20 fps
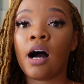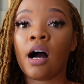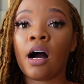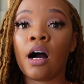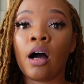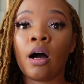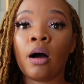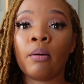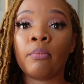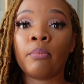
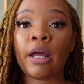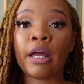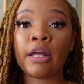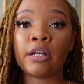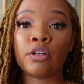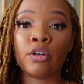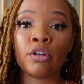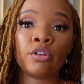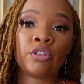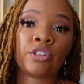
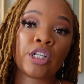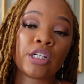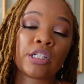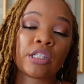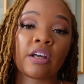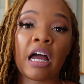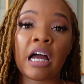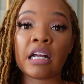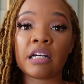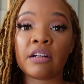and just
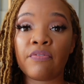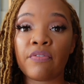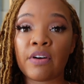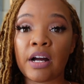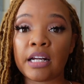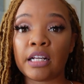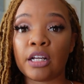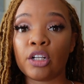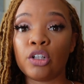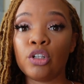kind of
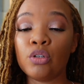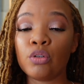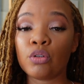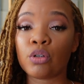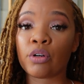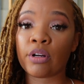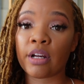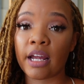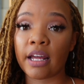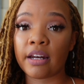finding new
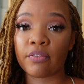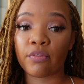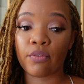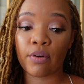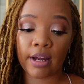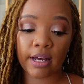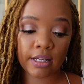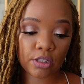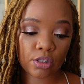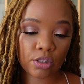creative
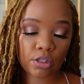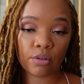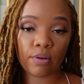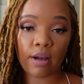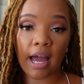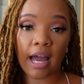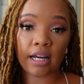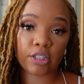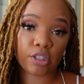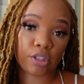ways to
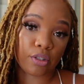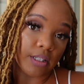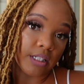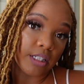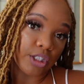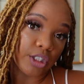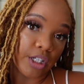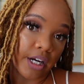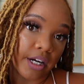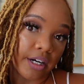actually
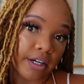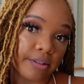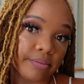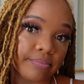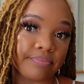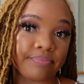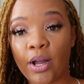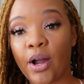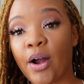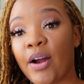share.
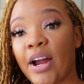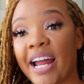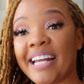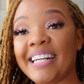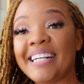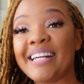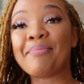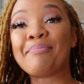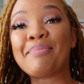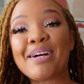All right,
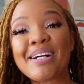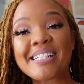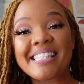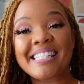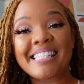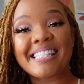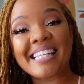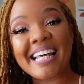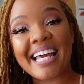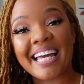number
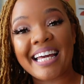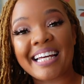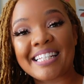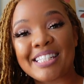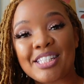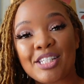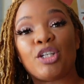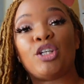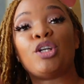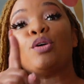
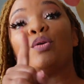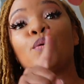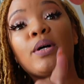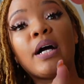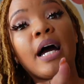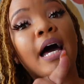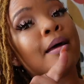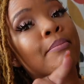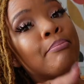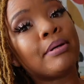6, you
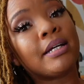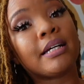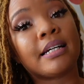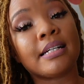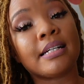gotta be